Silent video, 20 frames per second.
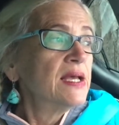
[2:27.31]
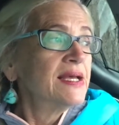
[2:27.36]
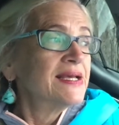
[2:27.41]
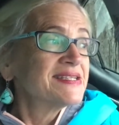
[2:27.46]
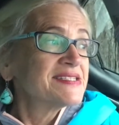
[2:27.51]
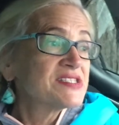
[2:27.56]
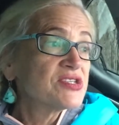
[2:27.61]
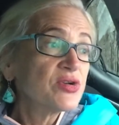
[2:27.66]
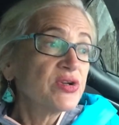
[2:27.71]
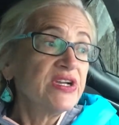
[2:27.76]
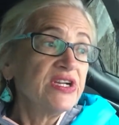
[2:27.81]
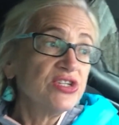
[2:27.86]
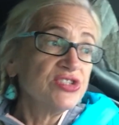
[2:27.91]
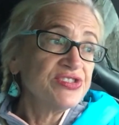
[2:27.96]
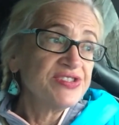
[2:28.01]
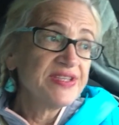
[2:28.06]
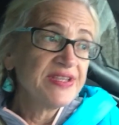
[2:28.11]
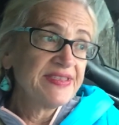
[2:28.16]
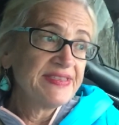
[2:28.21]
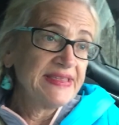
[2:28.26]
So here's
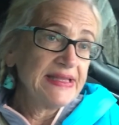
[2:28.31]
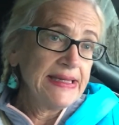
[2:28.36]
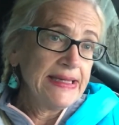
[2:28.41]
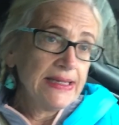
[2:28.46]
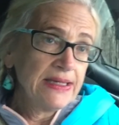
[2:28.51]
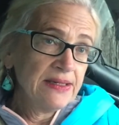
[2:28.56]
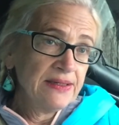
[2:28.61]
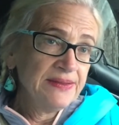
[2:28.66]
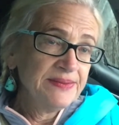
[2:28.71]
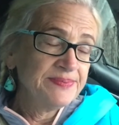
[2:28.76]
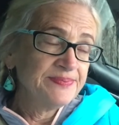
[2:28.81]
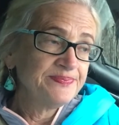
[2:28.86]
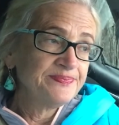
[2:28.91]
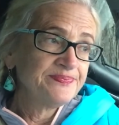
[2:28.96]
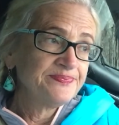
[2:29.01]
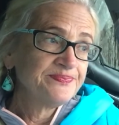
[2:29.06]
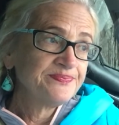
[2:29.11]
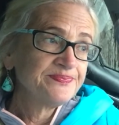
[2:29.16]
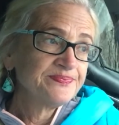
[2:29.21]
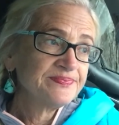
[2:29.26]
the thing.
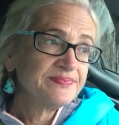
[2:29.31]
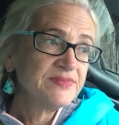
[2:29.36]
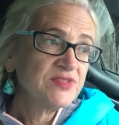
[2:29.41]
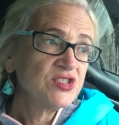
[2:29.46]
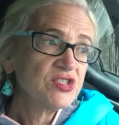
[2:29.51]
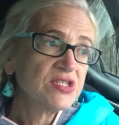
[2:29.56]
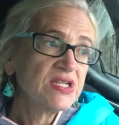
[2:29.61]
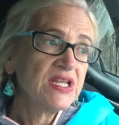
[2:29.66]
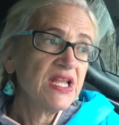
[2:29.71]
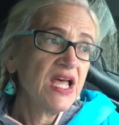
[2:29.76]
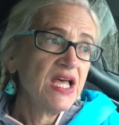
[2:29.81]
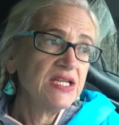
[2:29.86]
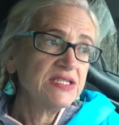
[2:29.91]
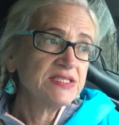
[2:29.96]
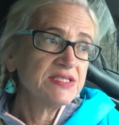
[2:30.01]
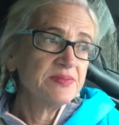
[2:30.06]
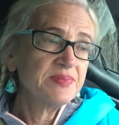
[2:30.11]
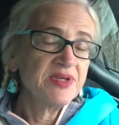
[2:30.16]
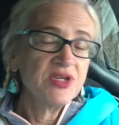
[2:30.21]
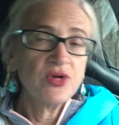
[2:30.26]
There's a lot
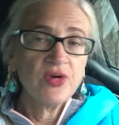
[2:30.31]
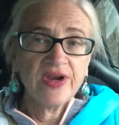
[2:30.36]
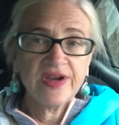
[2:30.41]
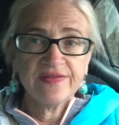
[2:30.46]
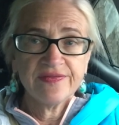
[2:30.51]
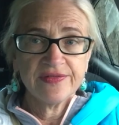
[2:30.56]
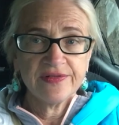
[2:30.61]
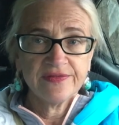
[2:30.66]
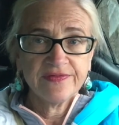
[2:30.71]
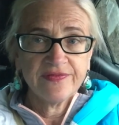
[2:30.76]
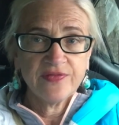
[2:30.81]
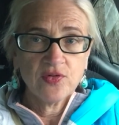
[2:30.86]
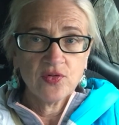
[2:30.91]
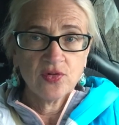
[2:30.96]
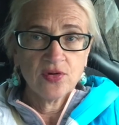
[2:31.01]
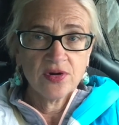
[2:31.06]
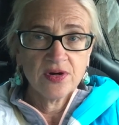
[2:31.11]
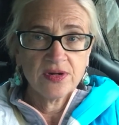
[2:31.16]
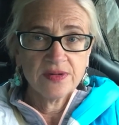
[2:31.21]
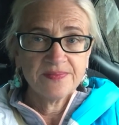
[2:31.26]
to be grateful
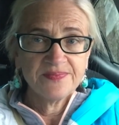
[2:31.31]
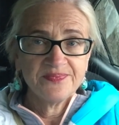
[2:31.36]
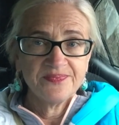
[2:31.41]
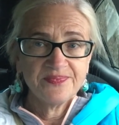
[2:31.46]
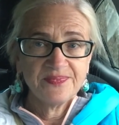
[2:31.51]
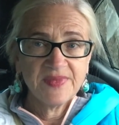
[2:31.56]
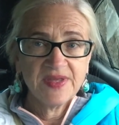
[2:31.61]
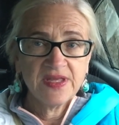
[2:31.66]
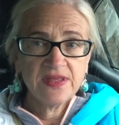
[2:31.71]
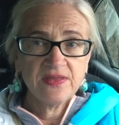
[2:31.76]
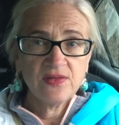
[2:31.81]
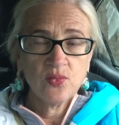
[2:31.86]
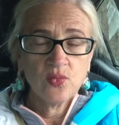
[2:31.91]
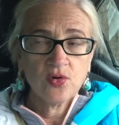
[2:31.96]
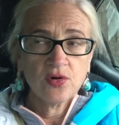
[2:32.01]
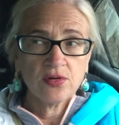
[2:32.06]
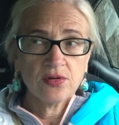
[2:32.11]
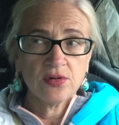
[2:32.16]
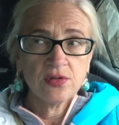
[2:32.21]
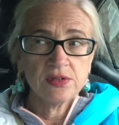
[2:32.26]
for in the
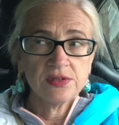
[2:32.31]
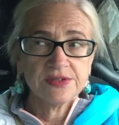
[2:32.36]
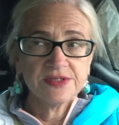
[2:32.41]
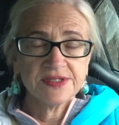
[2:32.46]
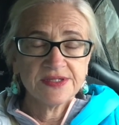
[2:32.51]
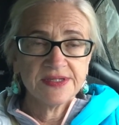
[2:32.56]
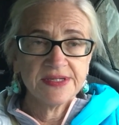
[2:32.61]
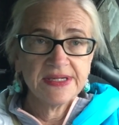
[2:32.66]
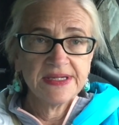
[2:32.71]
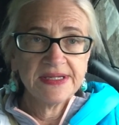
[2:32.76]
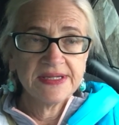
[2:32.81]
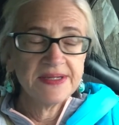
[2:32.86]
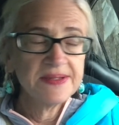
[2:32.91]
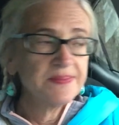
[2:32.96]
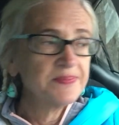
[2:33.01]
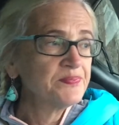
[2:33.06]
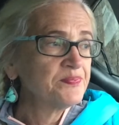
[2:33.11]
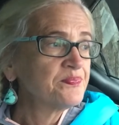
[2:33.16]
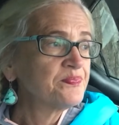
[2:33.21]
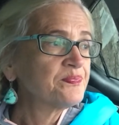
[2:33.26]
world. I
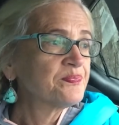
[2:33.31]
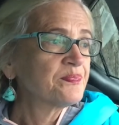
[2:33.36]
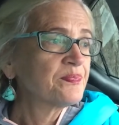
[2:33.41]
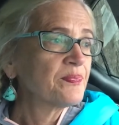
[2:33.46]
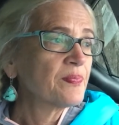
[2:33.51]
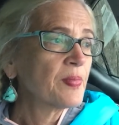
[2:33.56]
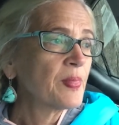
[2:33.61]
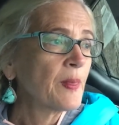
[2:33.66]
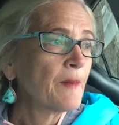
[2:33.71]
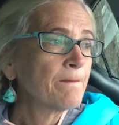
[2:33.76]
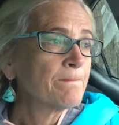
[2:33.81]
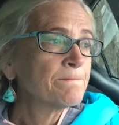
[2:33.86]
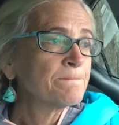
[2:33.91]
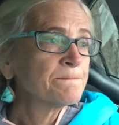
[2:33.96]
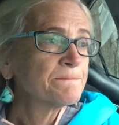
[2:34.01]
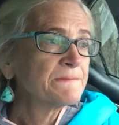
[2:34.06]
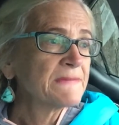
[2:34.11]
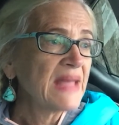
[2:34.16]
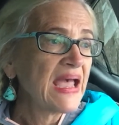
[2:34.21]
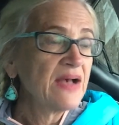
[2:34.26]

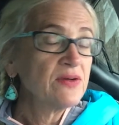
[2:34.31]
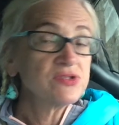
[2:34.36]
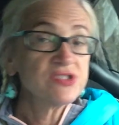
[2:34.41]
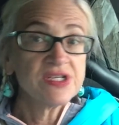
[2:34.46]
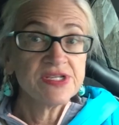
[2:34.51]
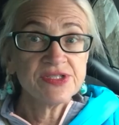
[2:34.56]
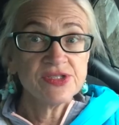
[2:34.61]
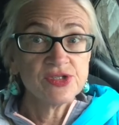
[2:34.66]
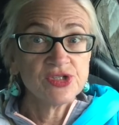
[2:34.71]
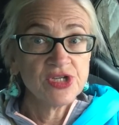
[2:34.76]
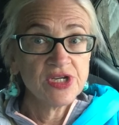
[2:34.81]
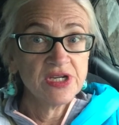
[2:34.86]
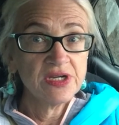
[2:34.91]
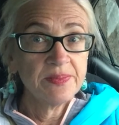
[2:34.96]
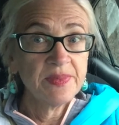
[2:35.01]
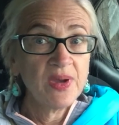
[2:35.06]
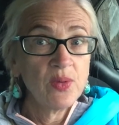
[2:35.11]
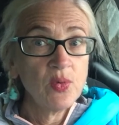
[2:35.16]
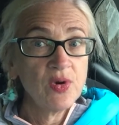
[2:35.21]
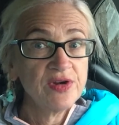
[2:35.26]
was also talking to
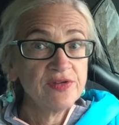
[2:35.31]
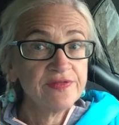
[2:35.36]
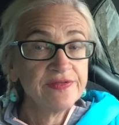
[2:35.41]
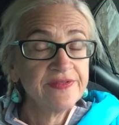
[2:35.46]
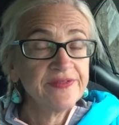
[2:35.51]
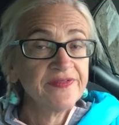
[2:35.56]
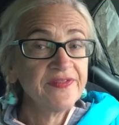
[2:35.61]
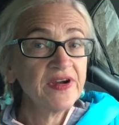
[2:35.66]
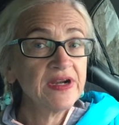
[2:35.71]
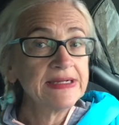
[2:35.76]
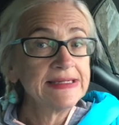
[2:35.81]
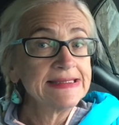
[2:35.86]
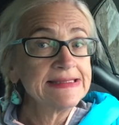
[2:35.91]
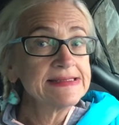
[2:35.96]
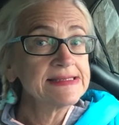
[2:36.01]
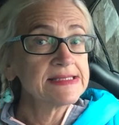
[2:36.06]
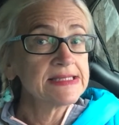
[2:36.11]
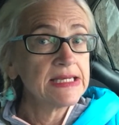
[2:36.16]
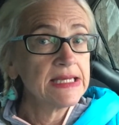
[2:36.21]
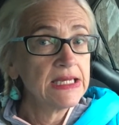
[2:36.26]
my wonderful friend
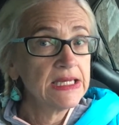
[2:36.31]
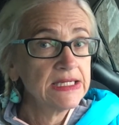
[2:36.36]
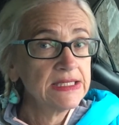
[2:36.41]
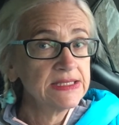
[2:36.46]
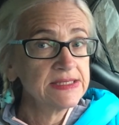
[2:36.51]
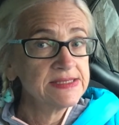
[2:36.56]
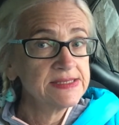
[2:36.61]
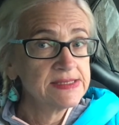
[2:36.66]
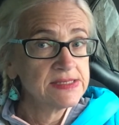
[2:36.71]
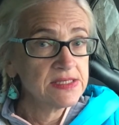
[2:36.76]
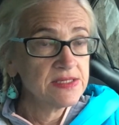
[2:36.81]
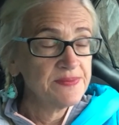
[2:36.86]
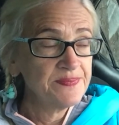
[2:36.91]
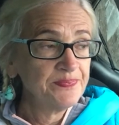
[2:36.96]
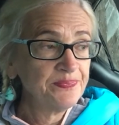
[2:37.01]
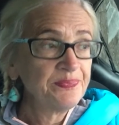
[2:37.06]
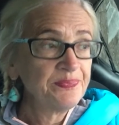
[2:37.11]
Lisa. Hi, Lisa.